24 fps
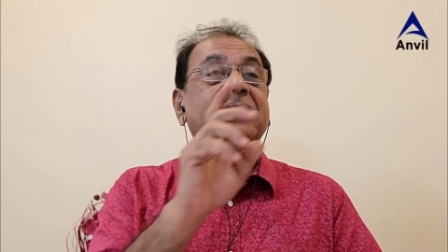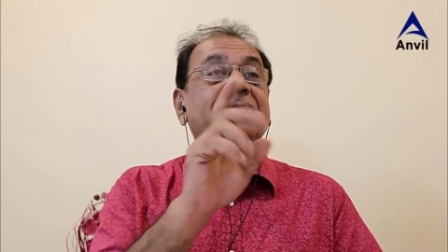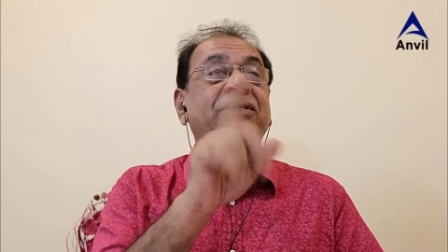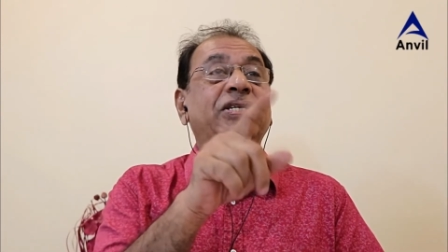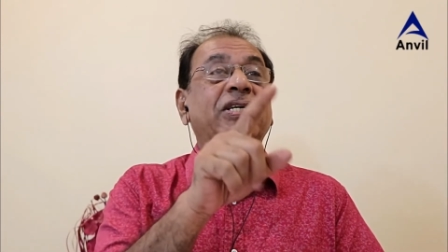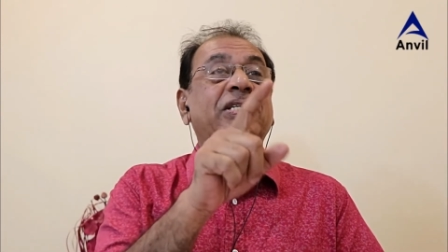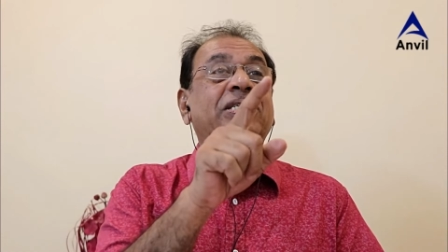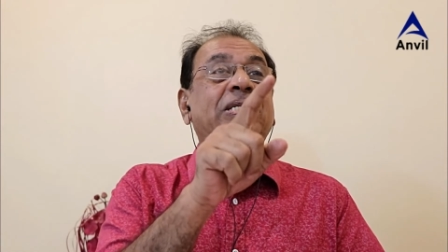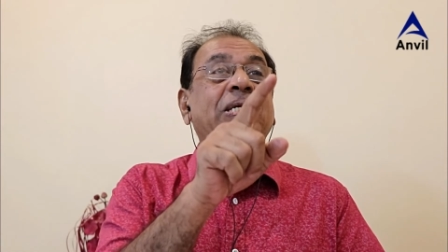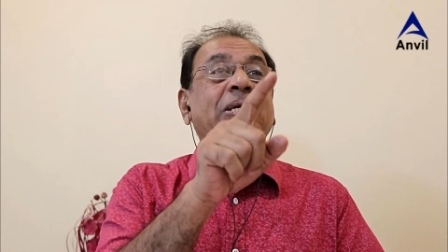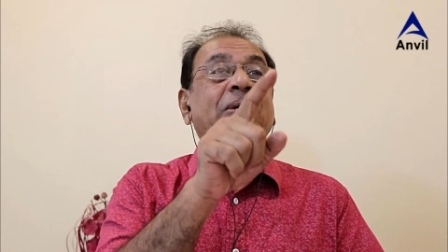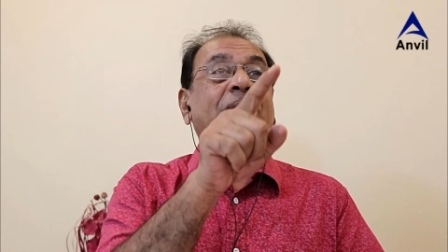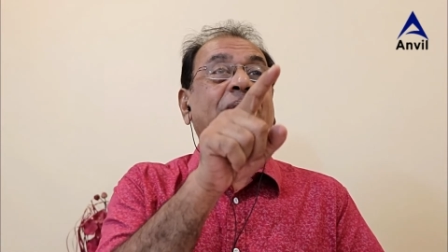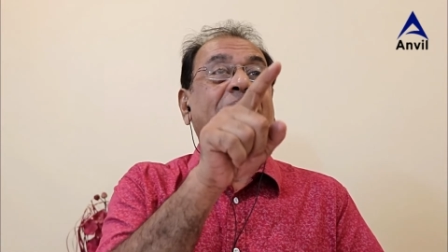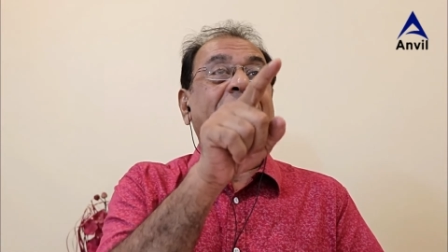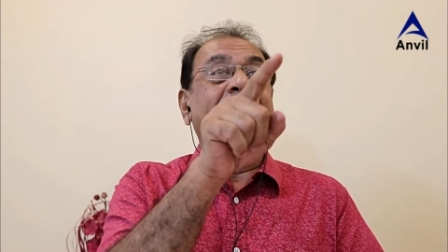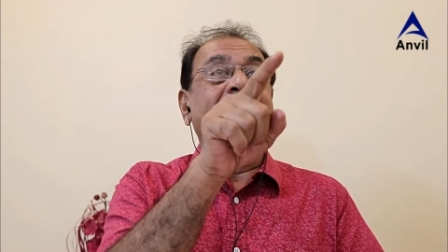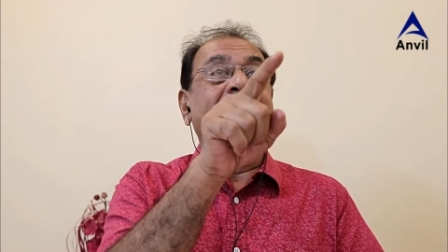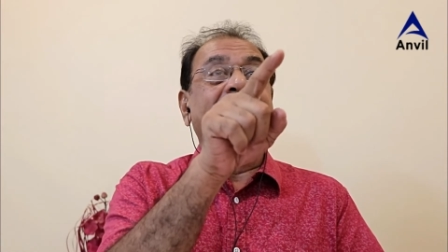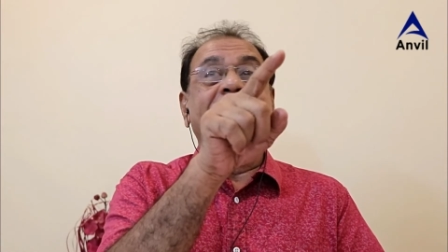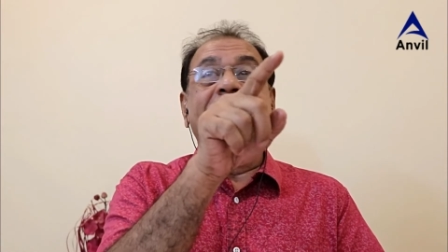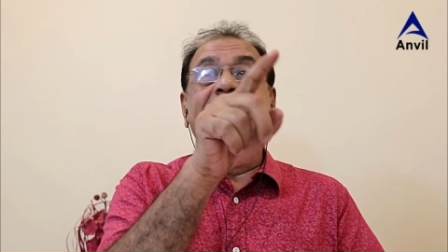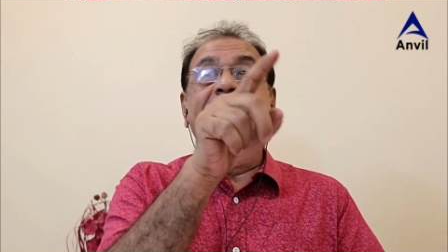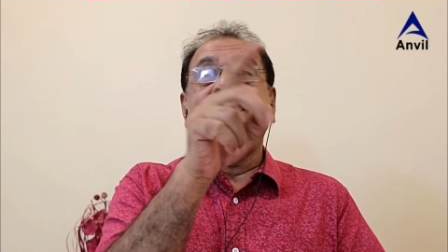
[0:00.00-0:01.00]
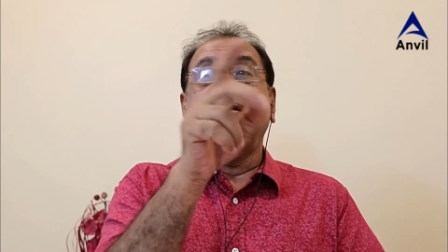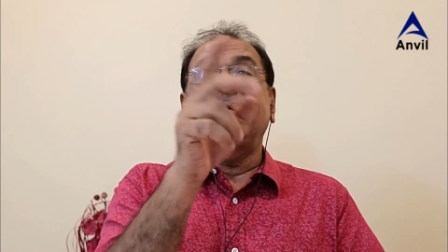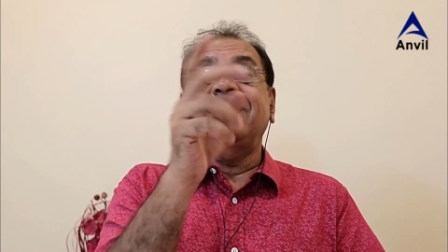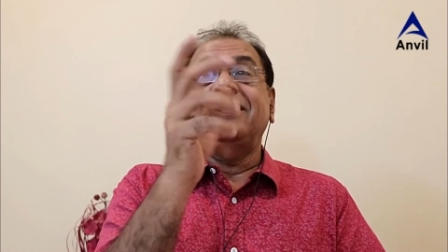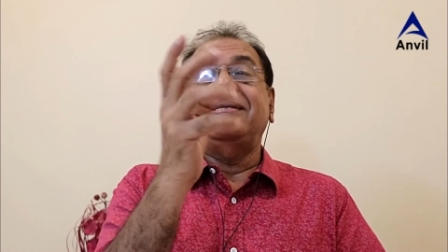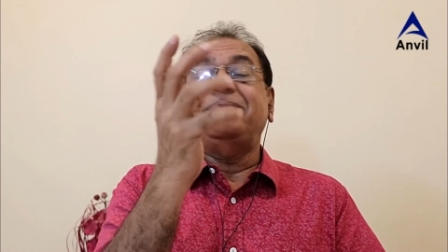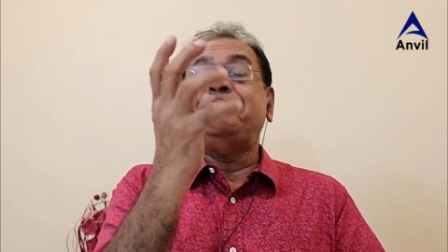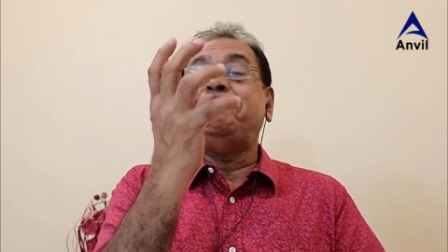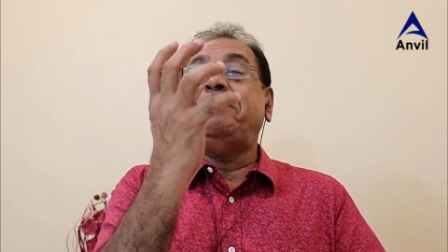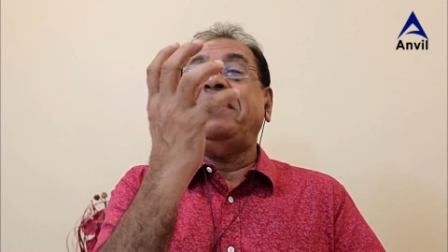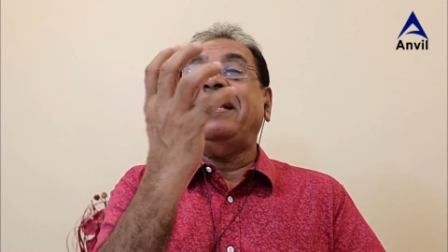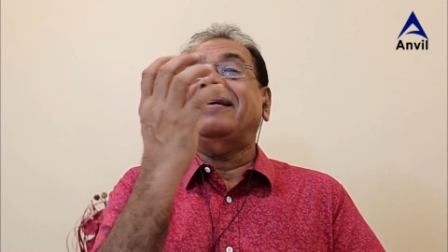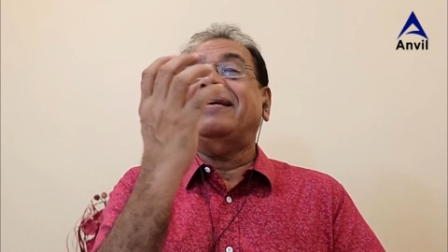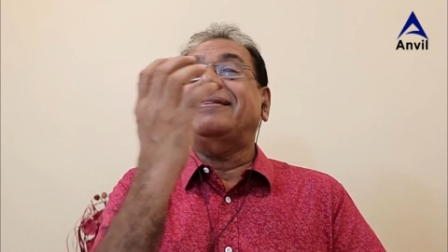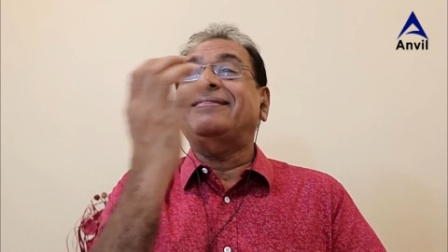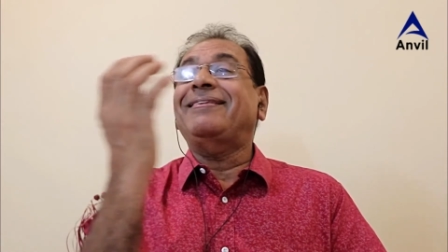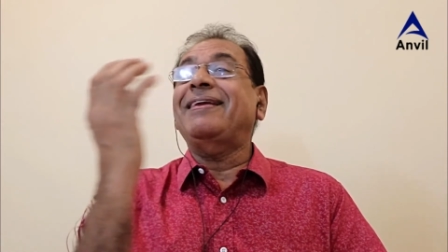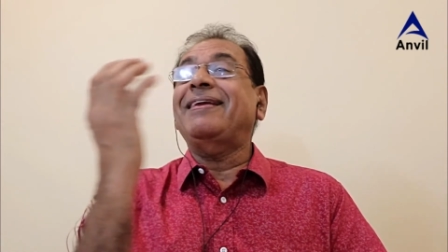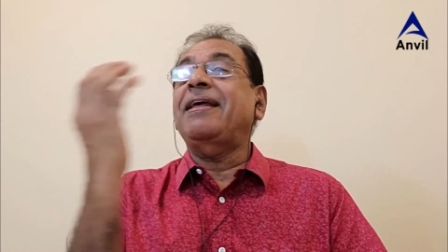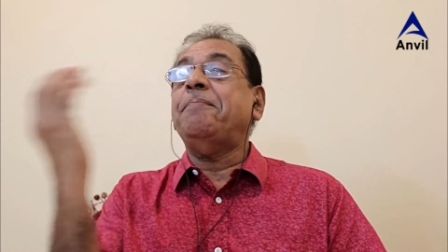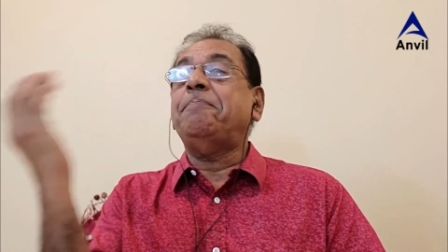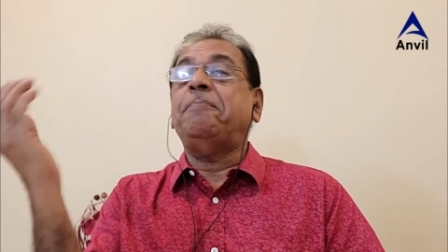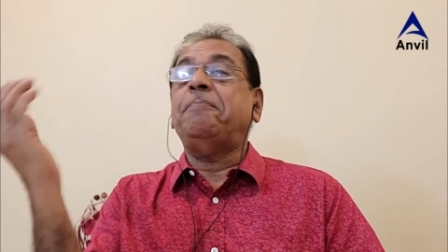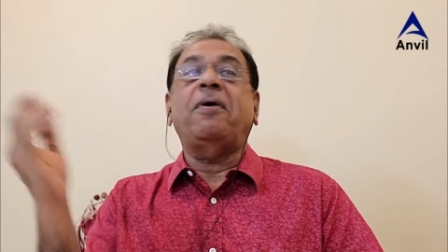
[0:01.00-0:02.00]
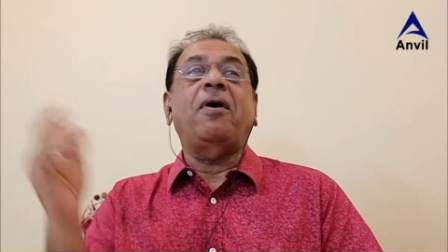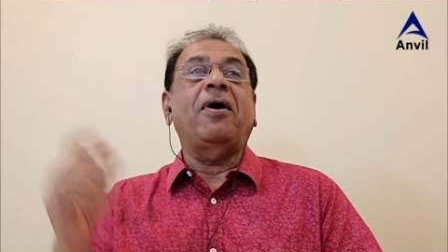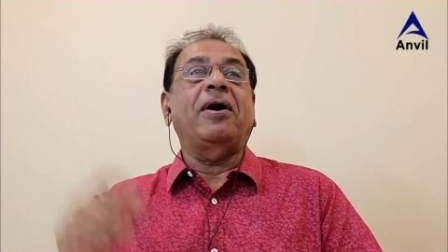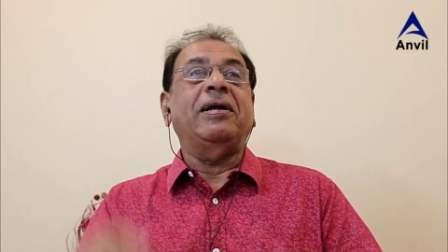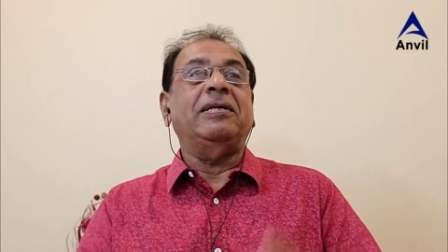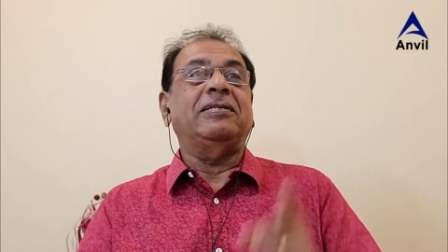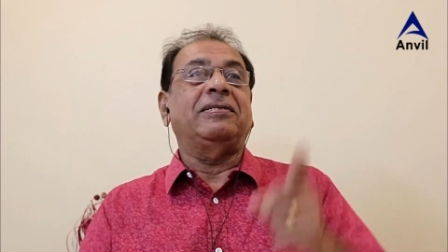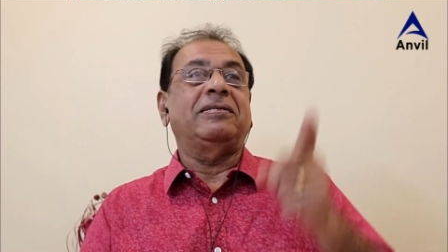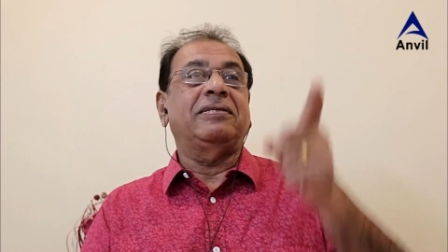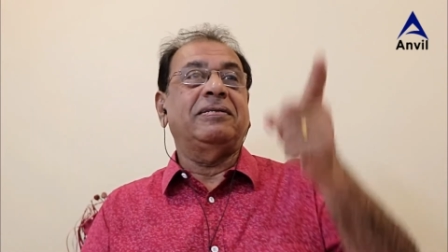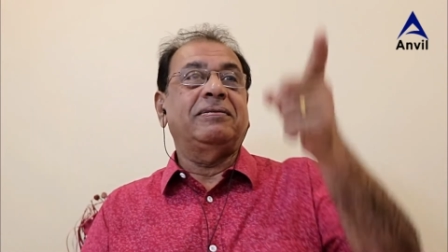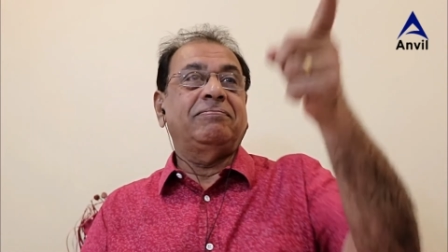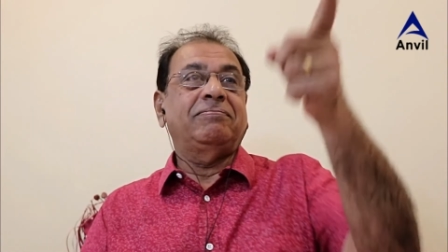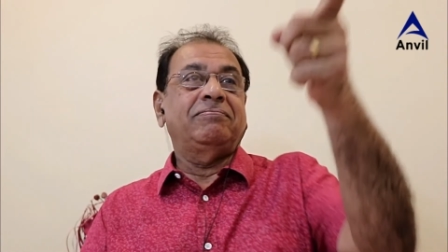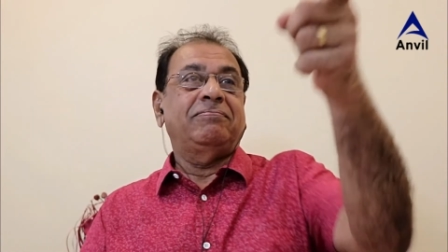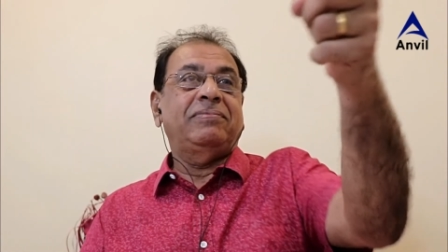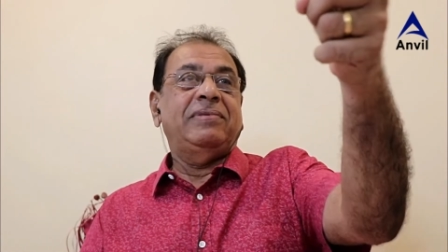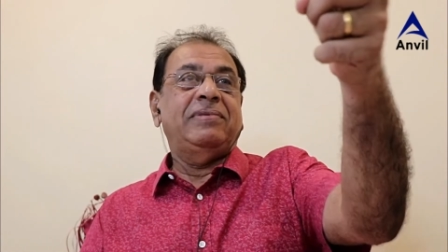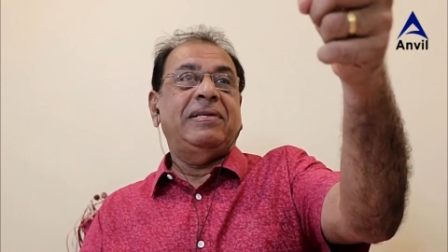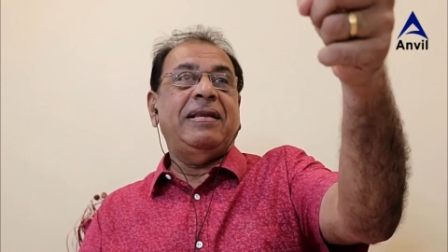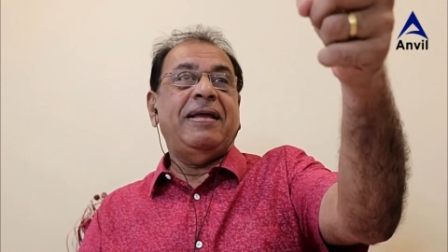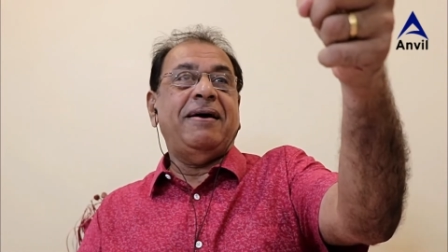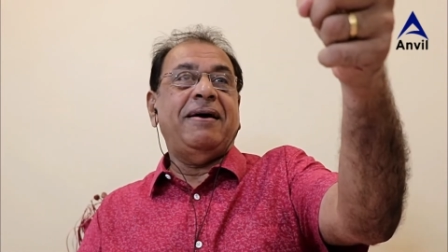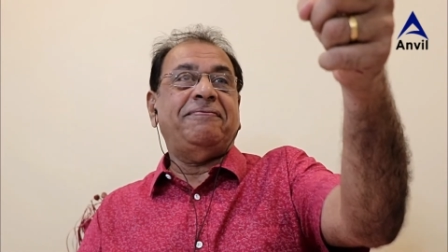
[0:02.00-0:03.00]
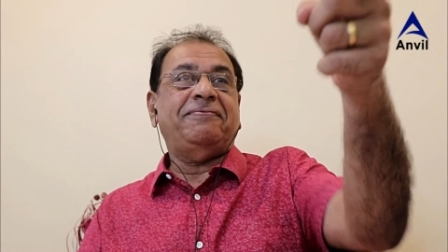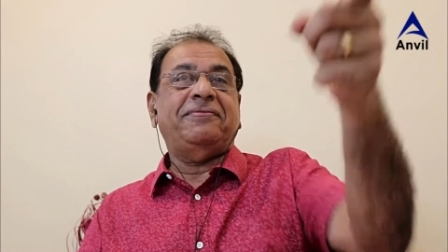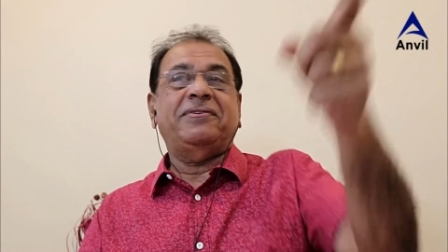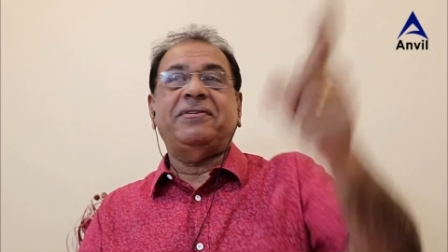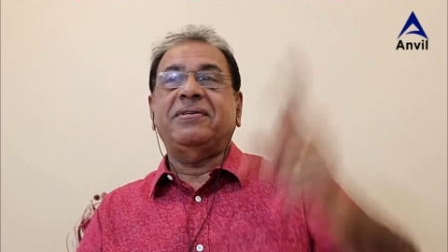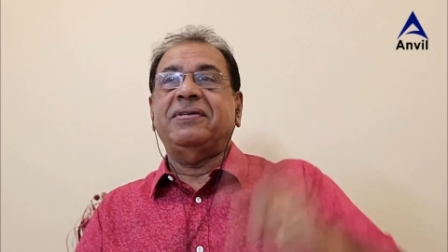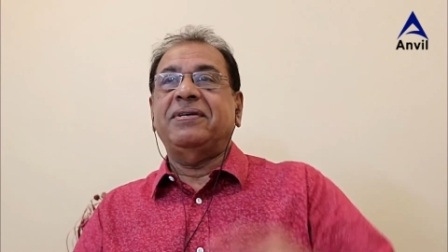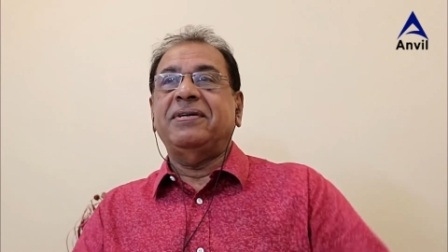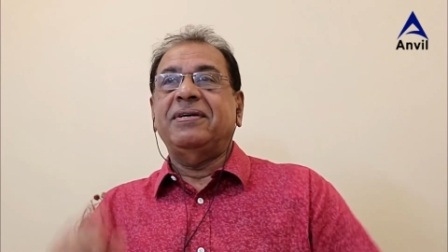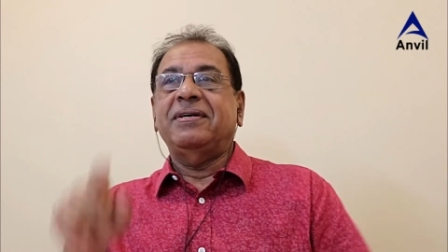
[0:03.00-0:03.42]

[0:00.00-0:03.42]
Just look at, pick 3 points, left,